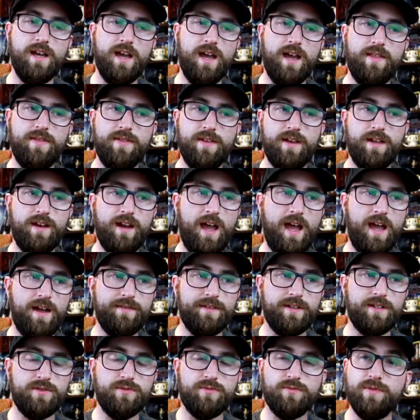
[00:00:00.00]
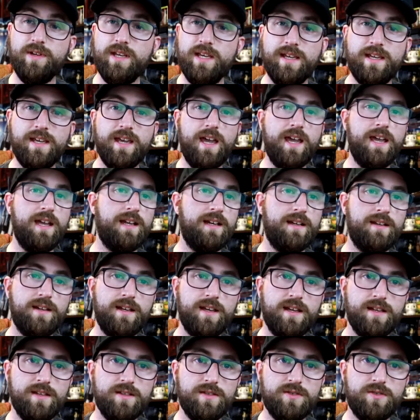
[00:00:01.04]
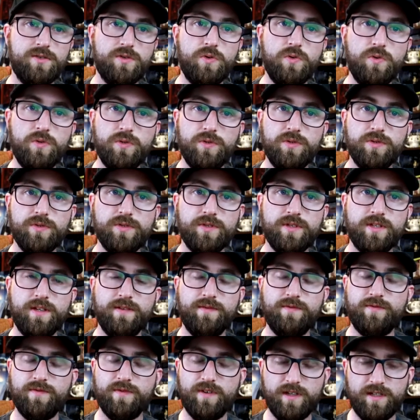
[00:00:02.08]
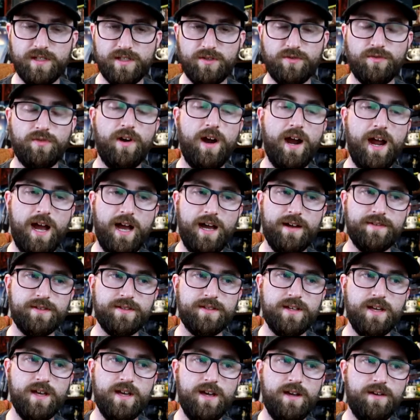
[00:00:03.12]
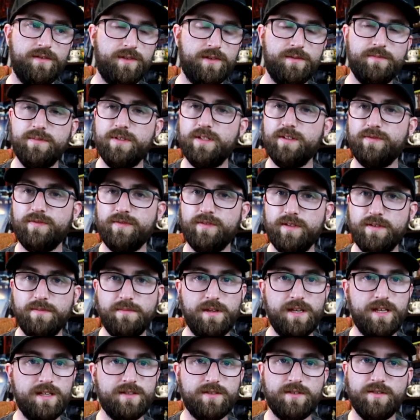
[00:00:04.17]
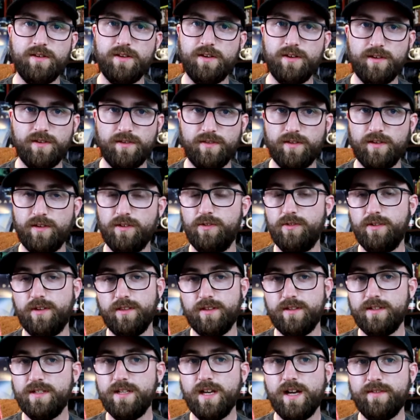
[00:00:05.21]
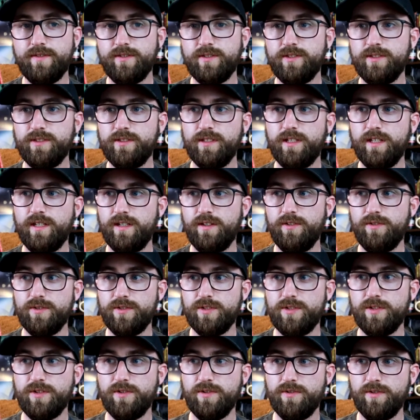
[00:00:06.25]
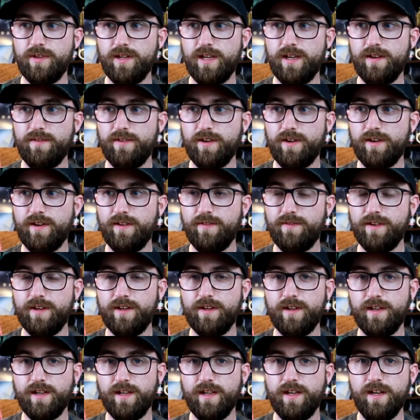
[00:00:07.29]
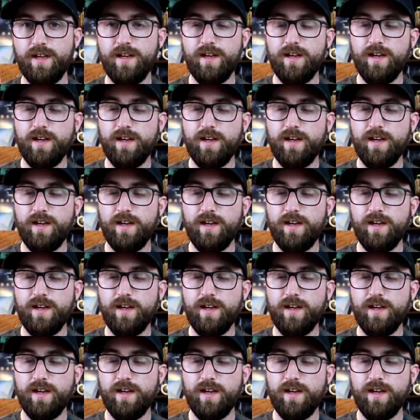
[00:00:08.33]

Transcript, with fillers: and then having to regain his tools, his, his crafts from different means of the earth, including the devil and also a very, very